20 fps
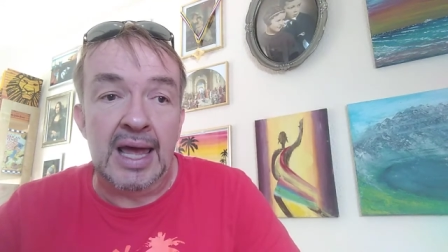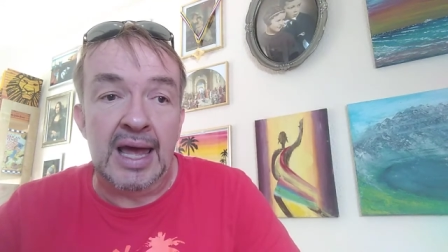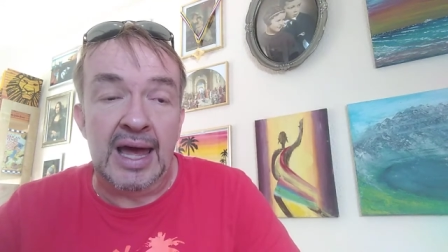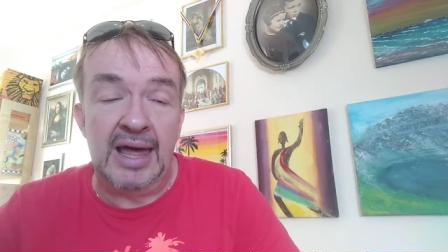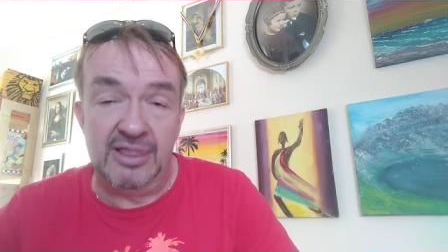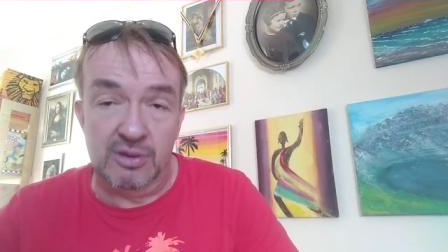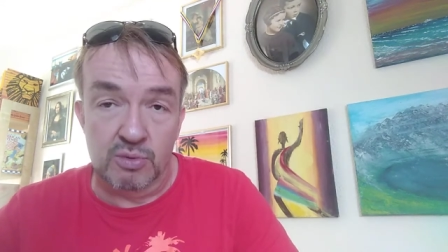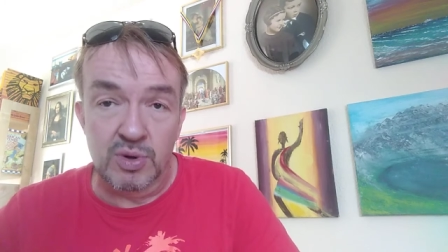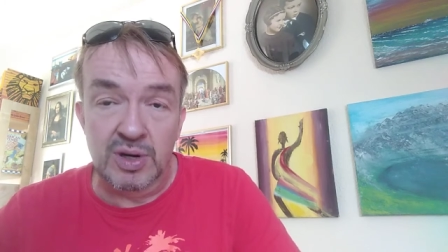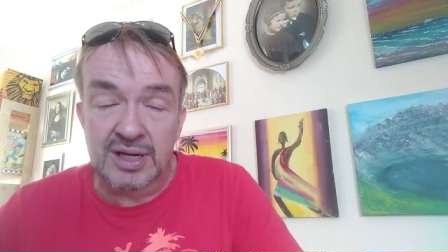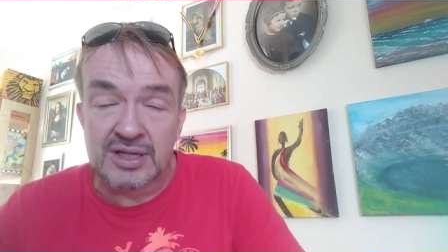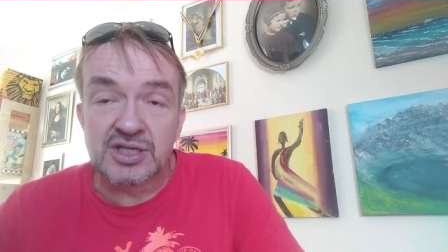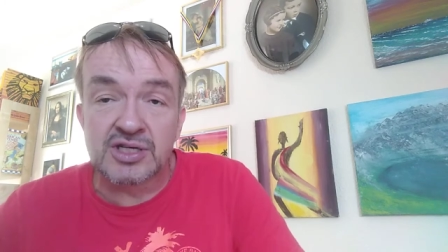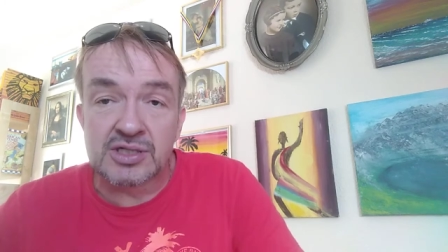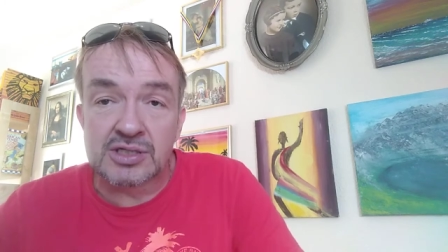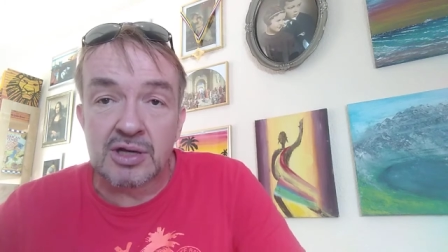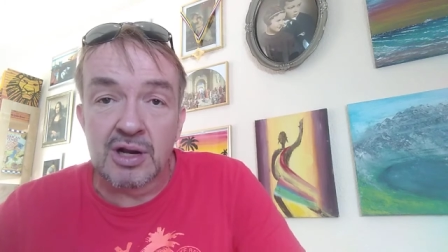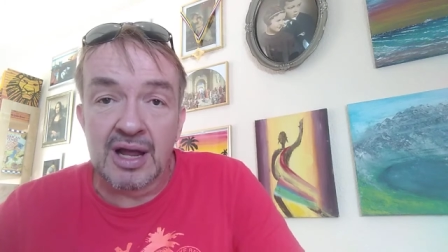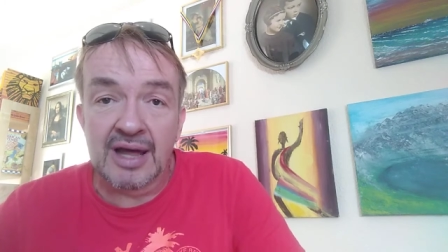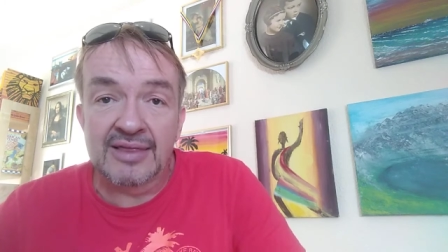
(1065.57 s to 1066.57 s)
And the religions
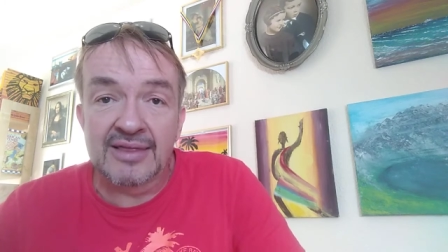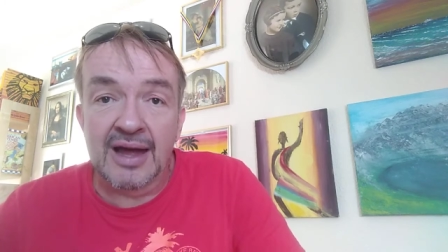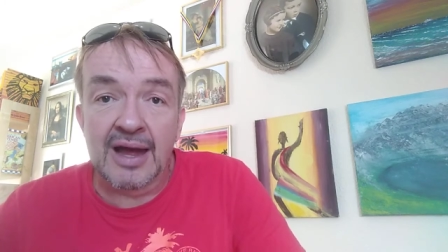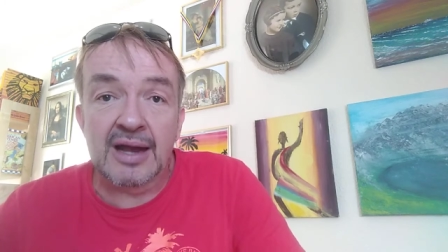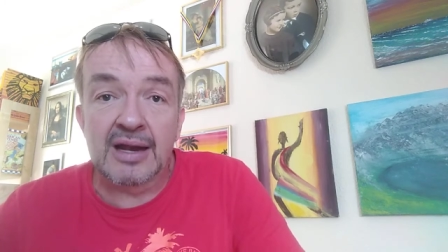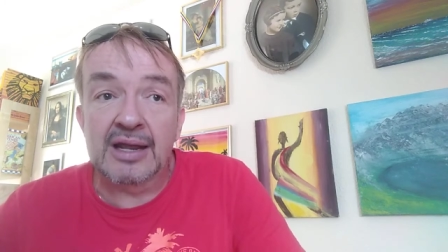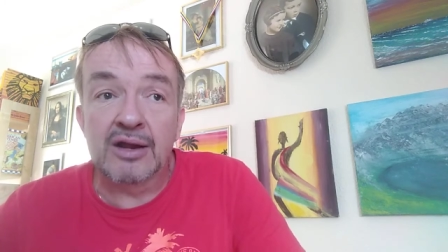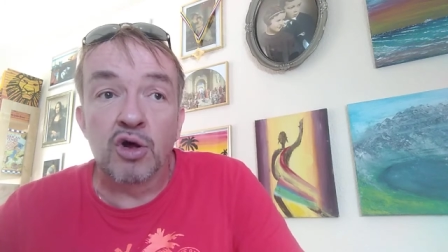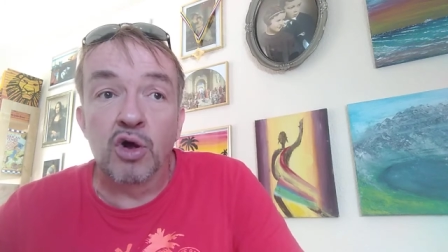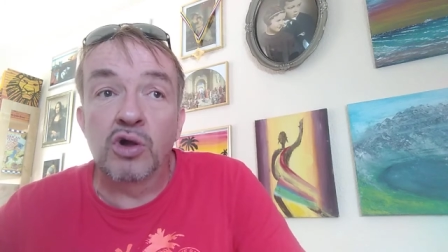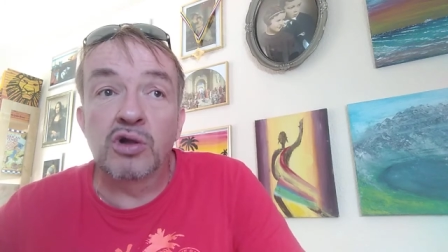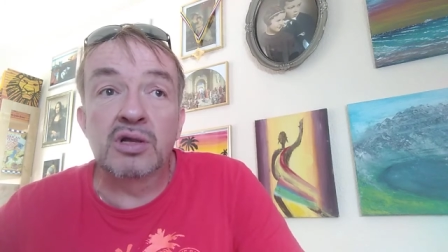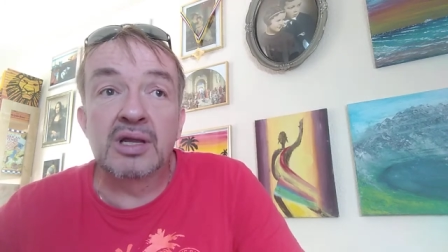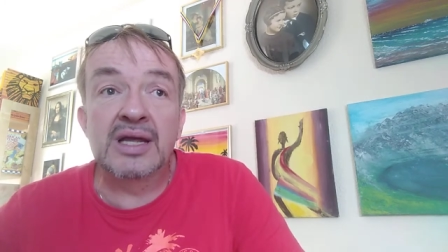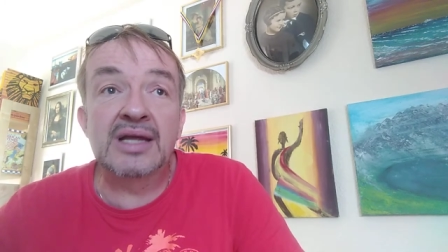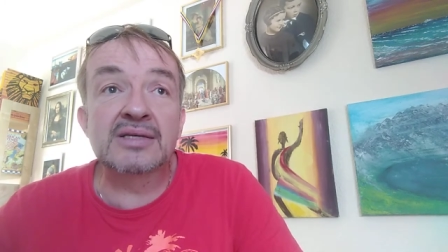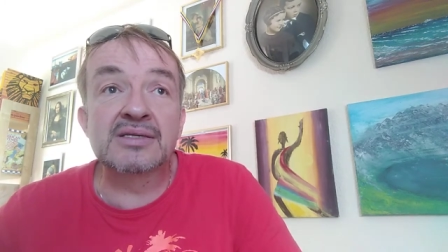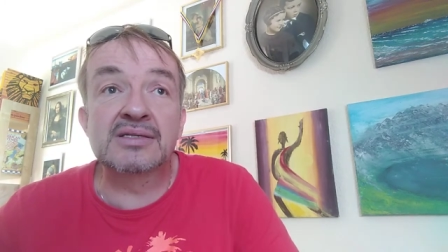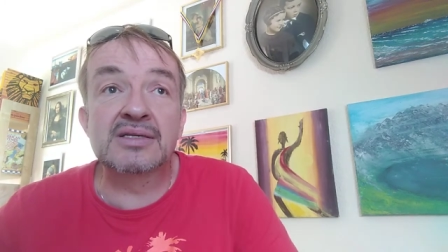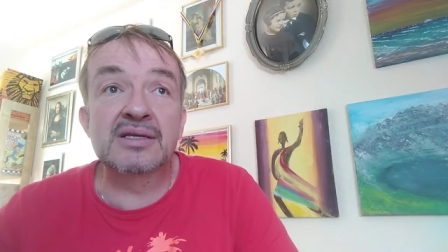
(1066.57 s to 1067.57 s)
are like that. It all
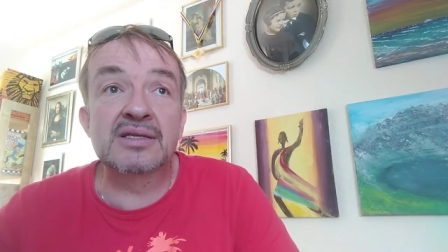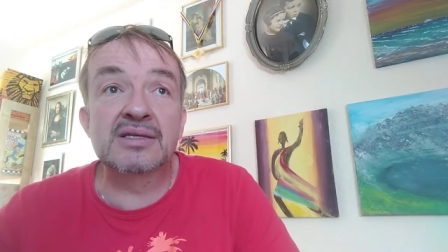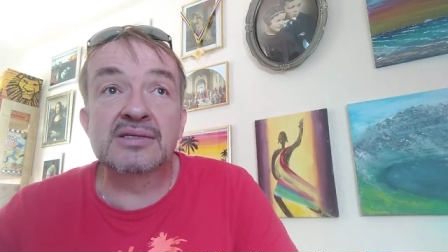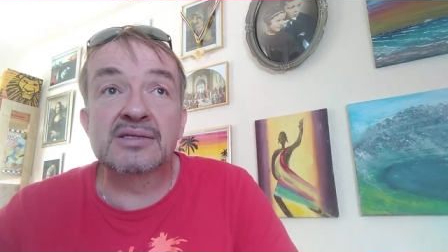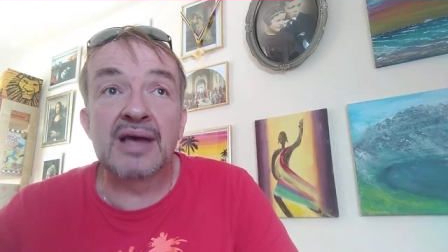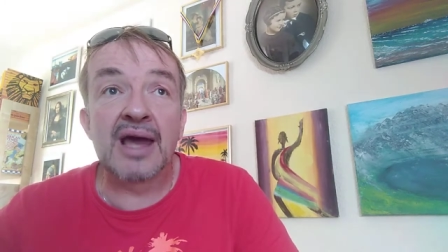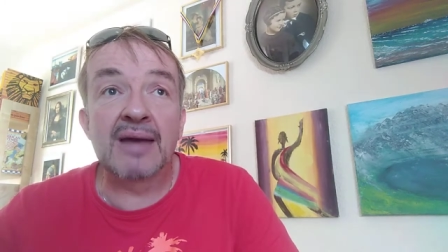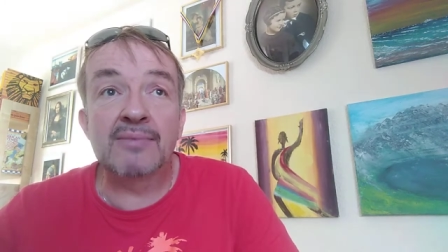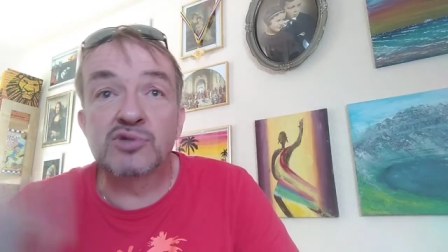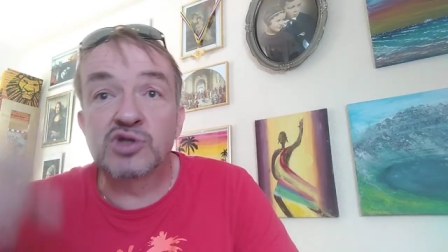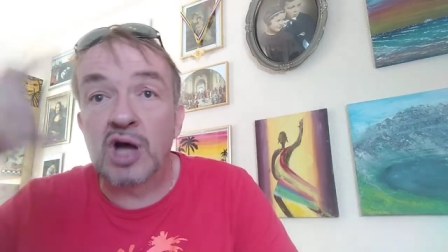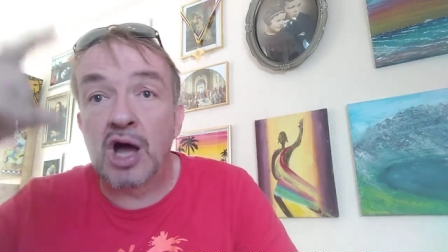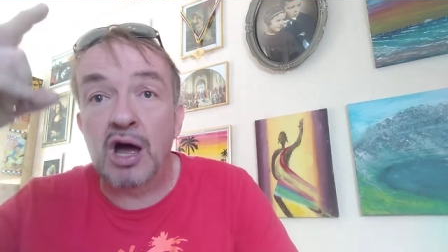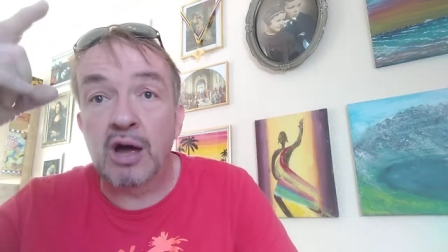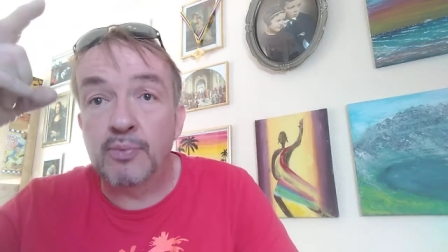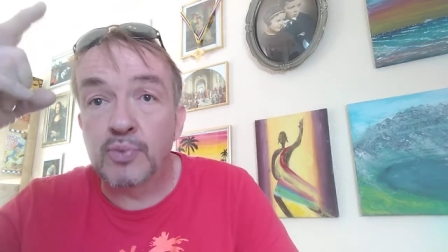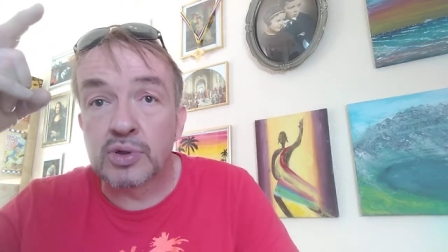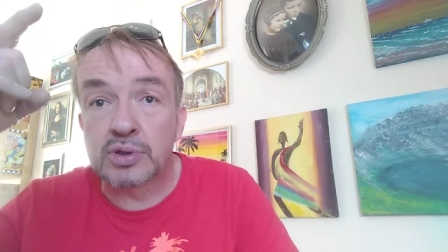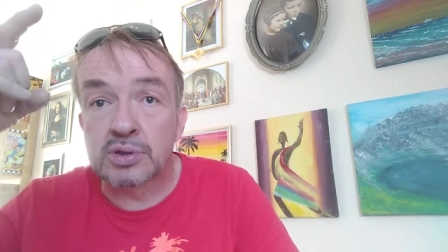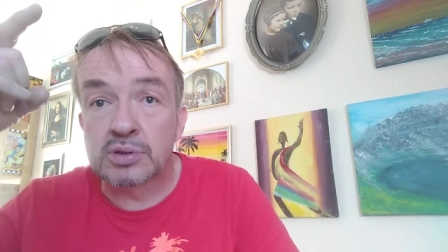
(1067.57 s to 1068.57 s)
leads to the same
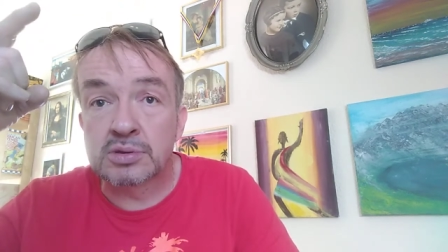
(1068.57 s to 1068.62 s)
top,